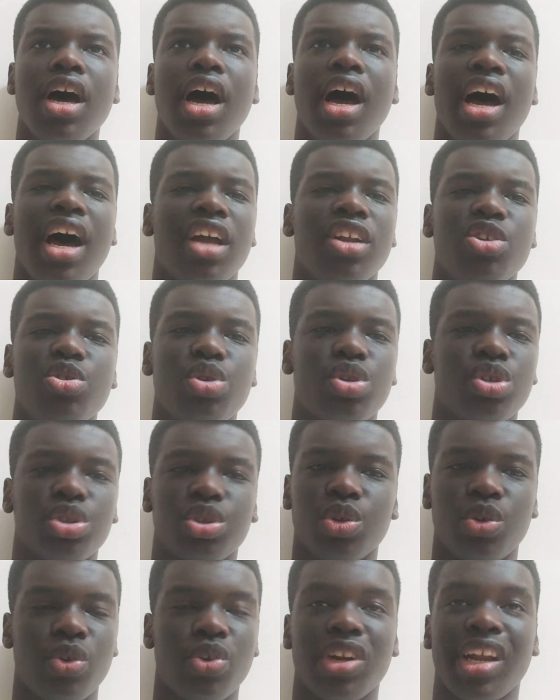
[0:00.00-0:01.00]
and Luke
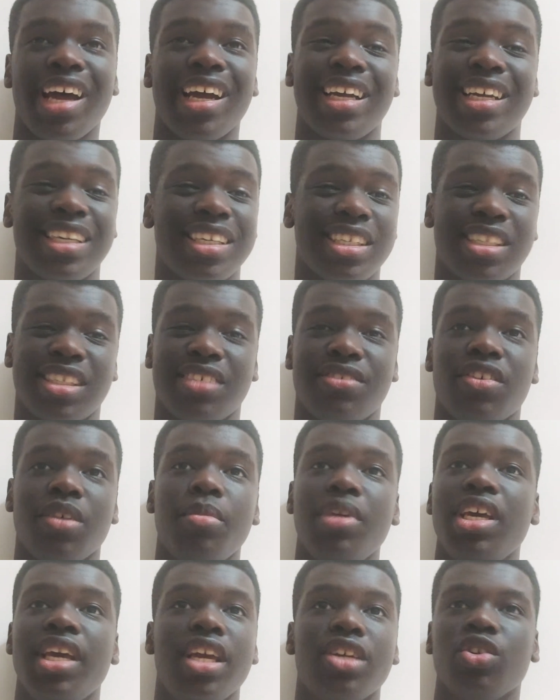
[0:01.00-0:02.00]
Shaw, like for
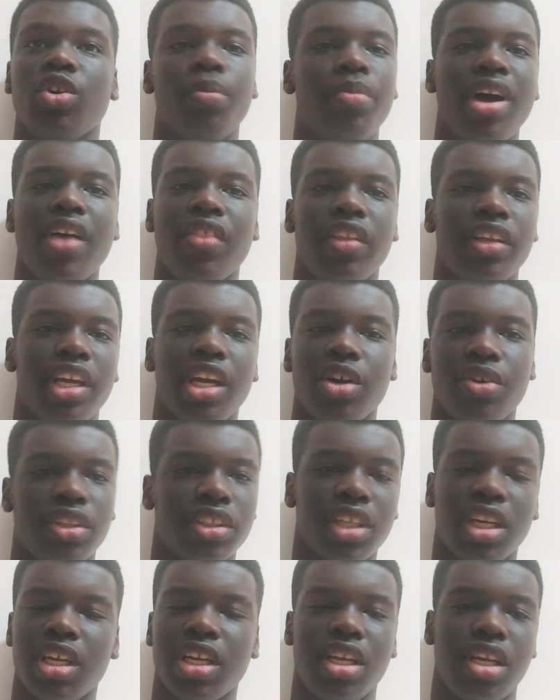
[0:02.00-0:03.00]
me, he's not better than Kieran
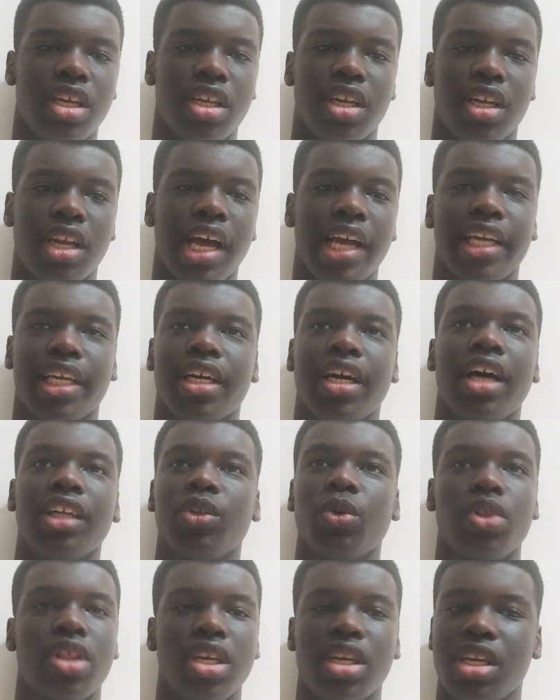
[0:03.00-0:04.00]
Tierney. Like I
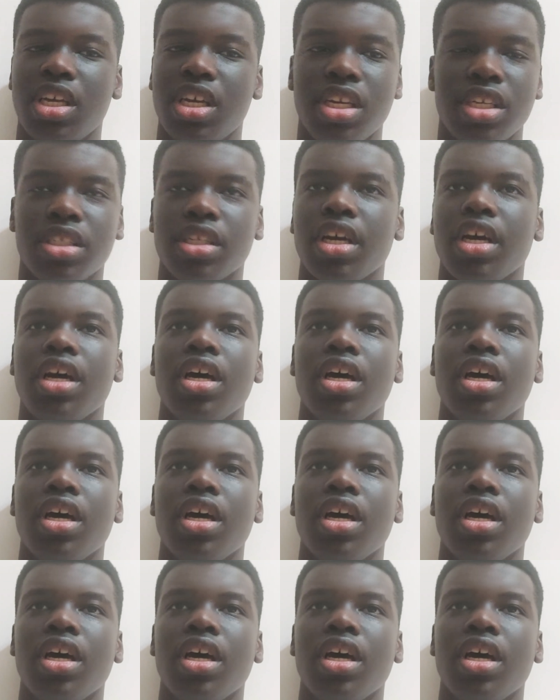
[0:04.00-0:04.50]
don't think he is.